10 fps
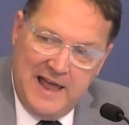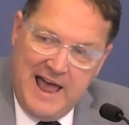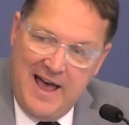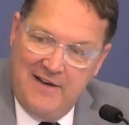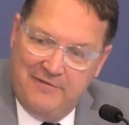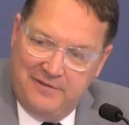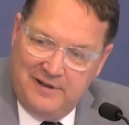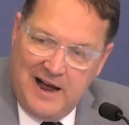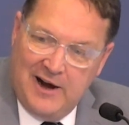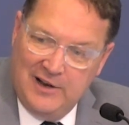to have
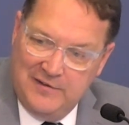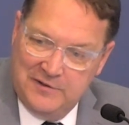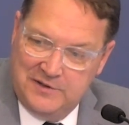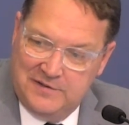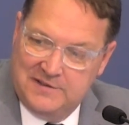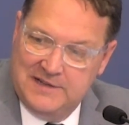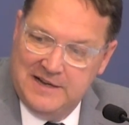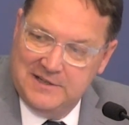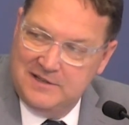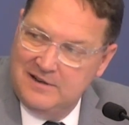higher levels of
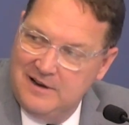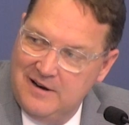success